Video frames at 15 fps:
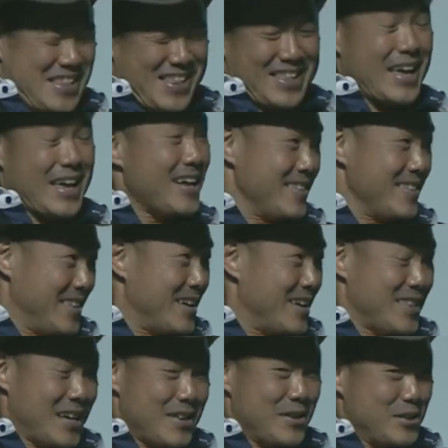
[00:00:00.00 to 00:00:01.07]
Yeah, th-
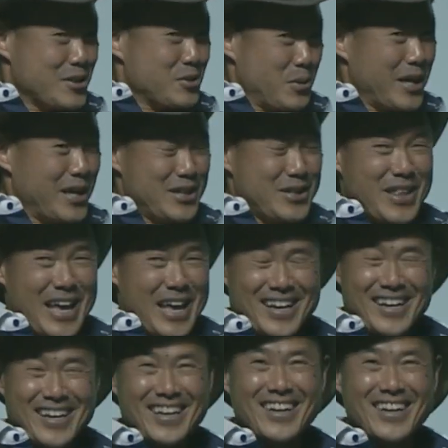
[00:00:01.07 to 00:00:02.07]
th- there's a way to do that.